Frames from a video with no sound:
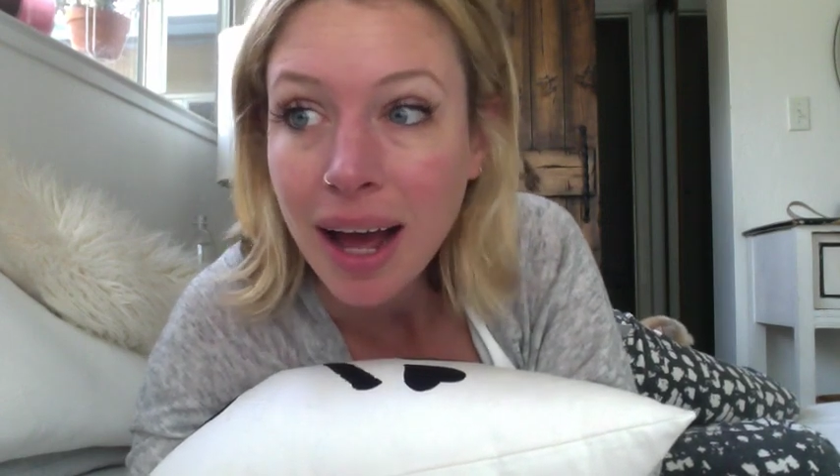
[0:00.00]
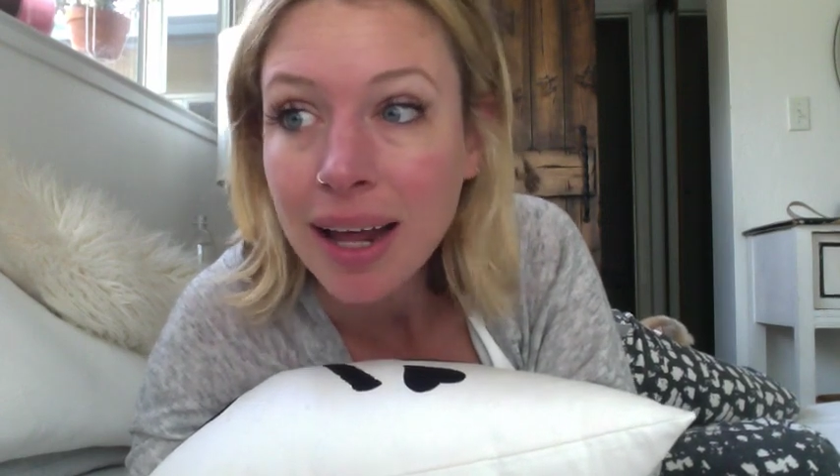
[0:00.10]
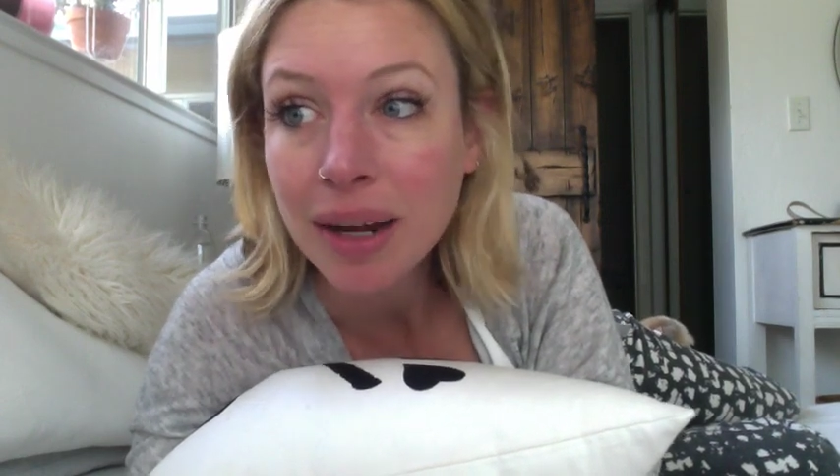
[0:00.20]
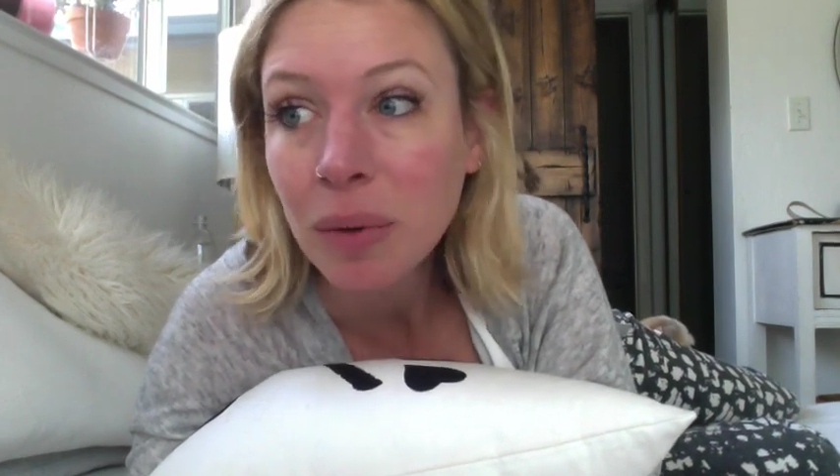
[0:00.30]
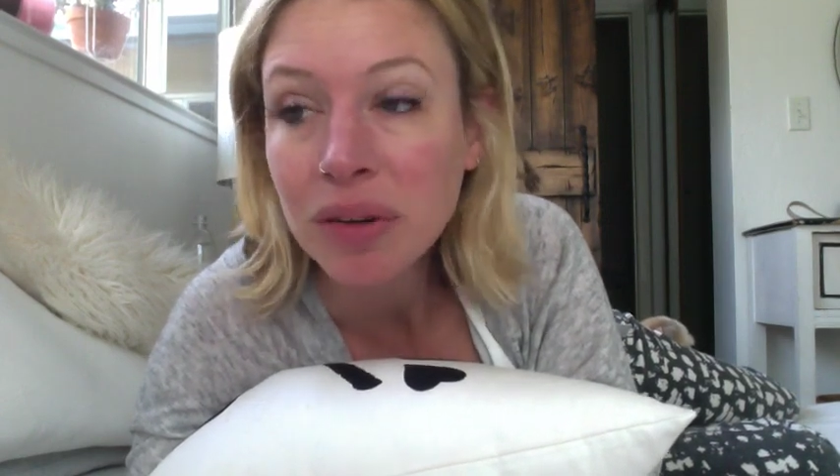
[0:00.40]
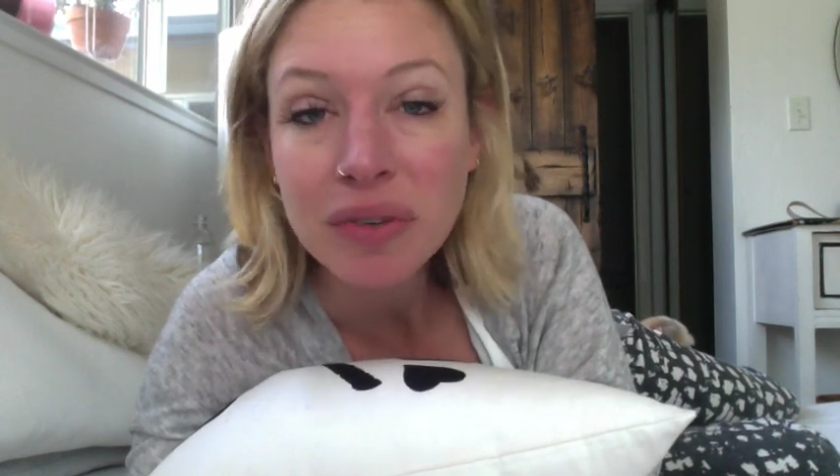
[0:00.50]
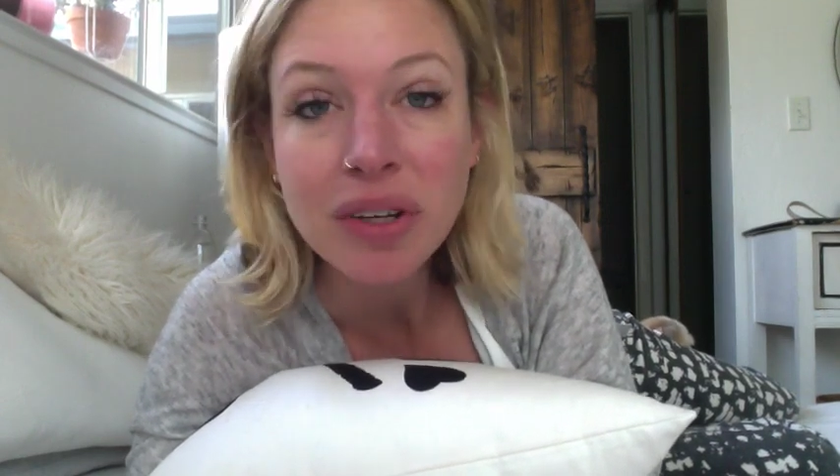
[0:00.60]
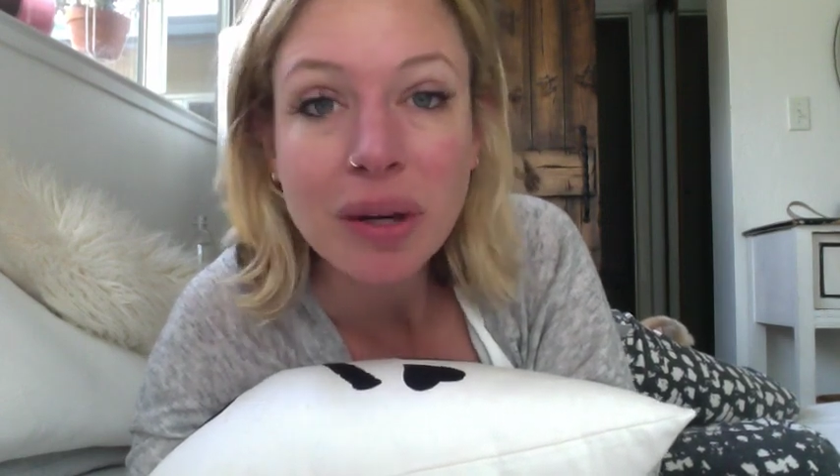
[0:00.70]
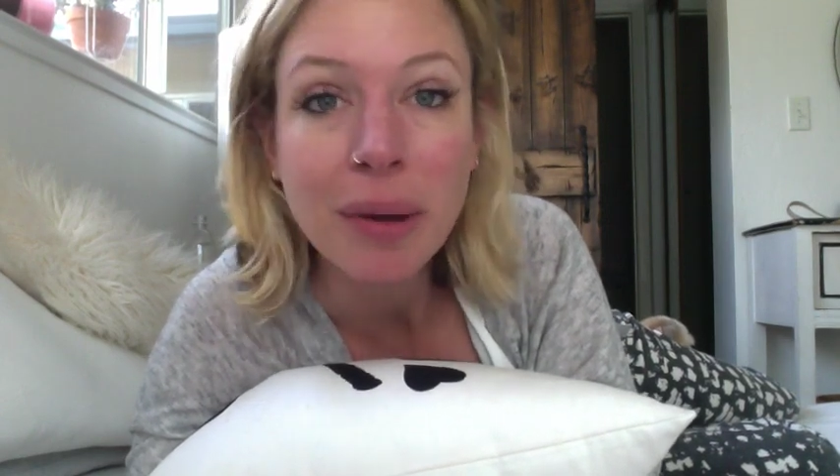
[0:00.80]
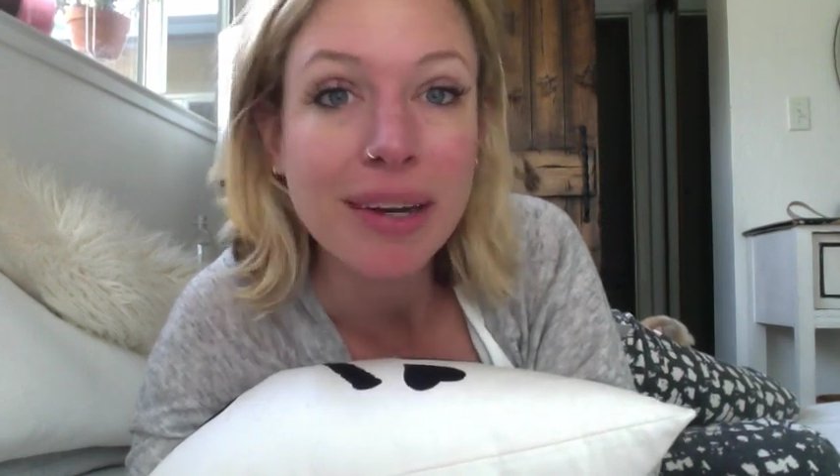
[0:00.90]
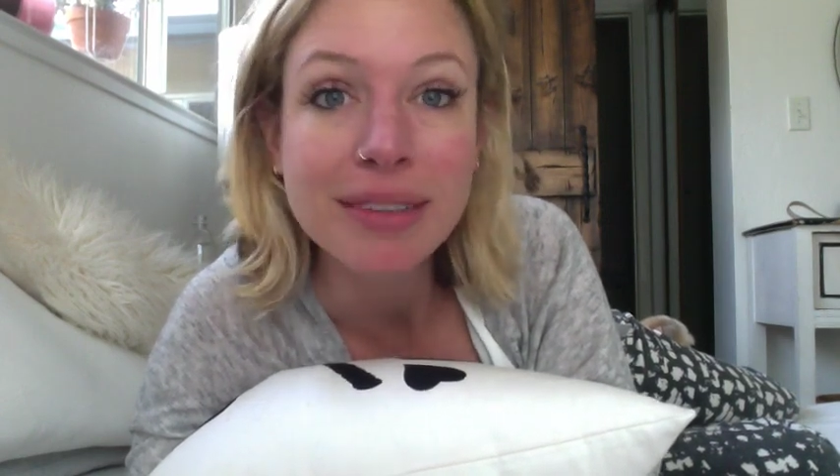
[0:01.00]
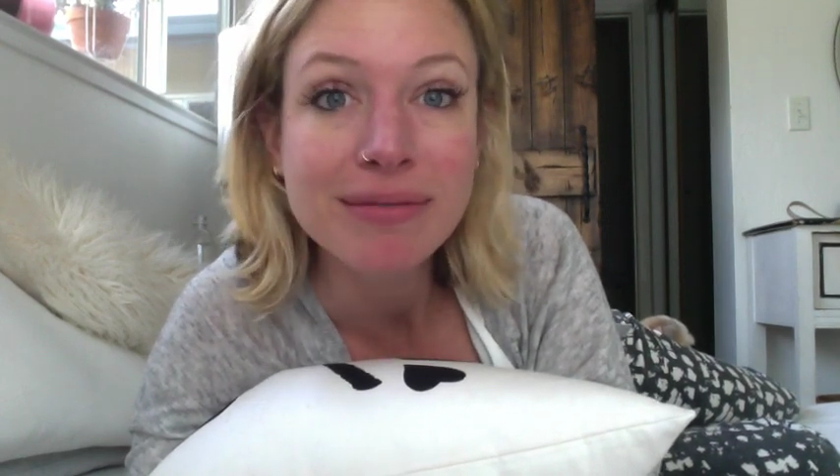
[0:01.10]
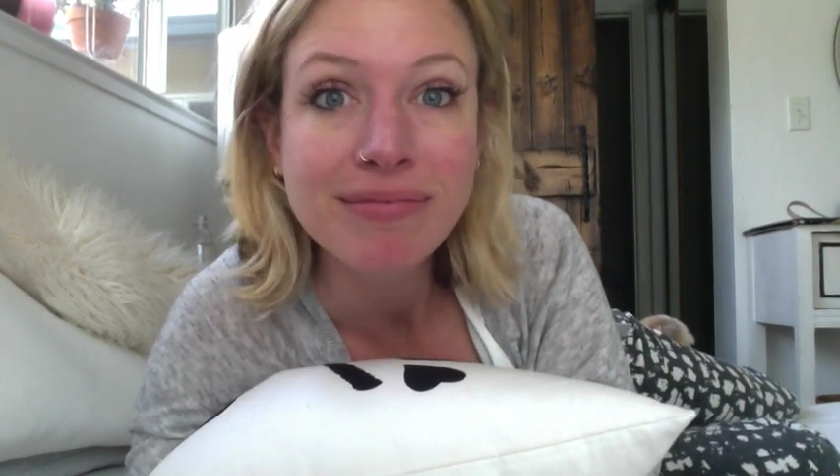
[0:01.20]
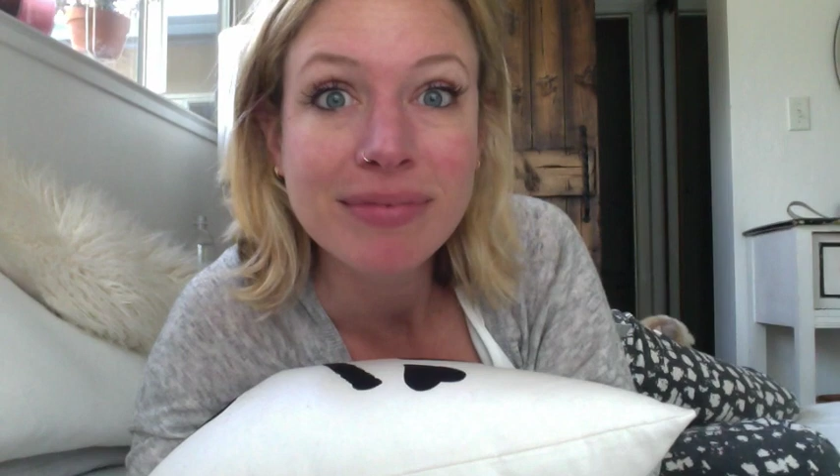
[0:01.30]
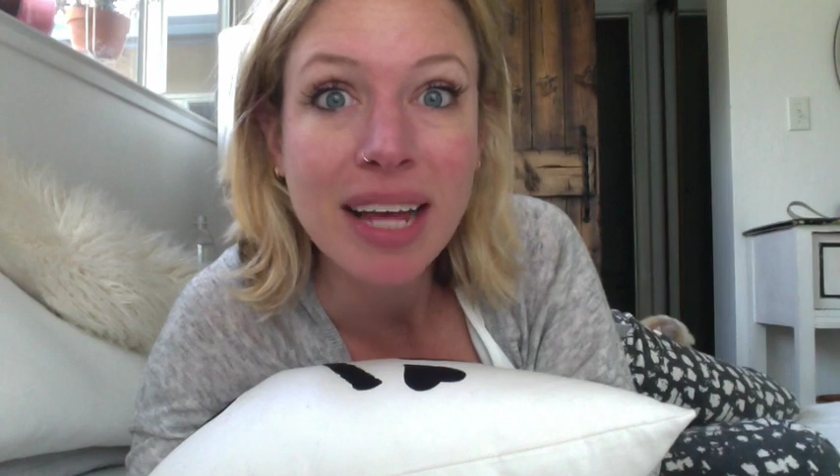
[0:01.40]
And I want to feel good about it.
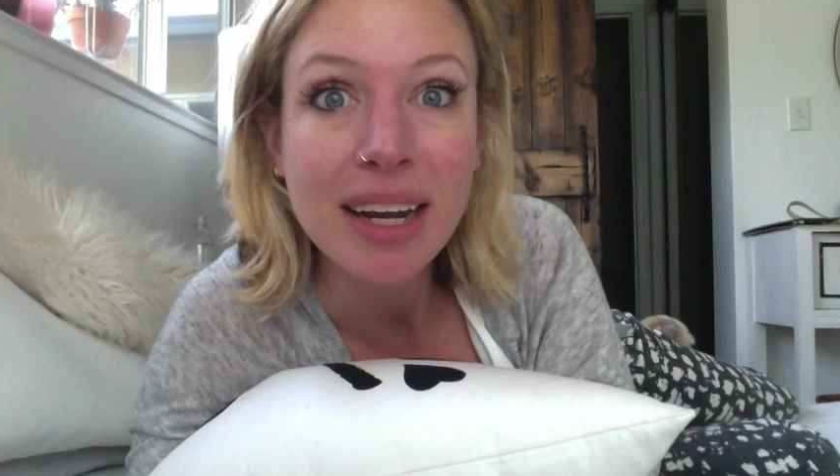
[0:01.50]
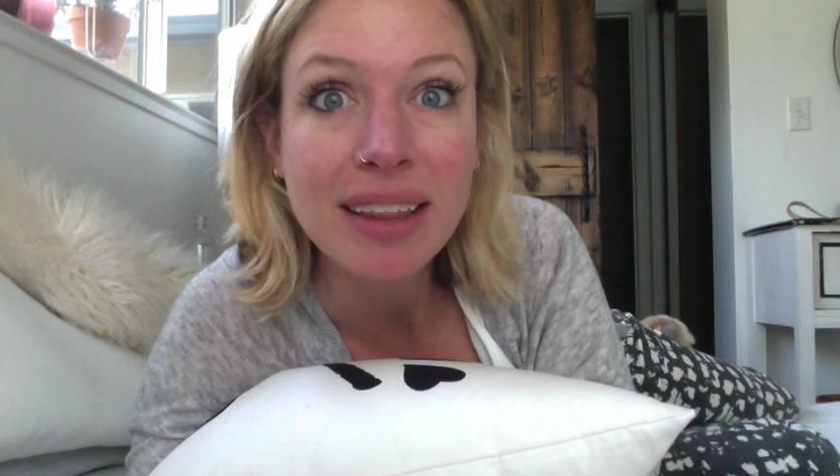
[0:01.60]
And